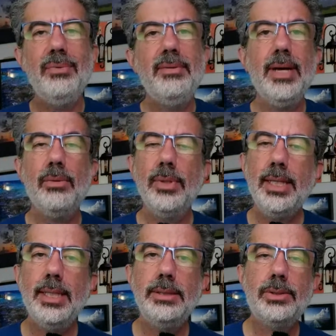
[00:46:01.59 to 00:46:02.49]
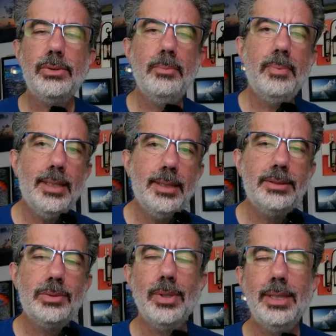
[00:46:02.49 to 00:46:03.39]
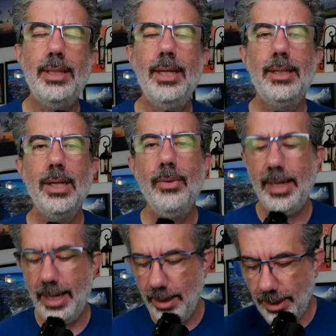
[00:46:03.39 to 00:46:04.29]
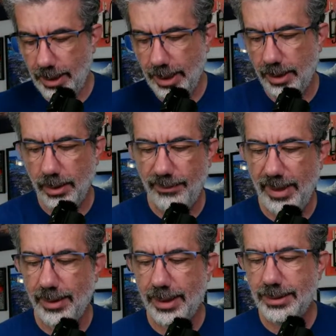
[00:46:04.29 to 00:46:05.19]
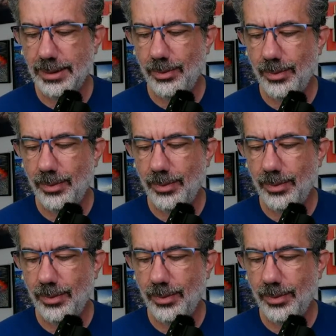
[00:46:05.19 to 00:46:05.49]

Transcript: We've got a really nice group on this one going. Eric, I don't know if Eric is still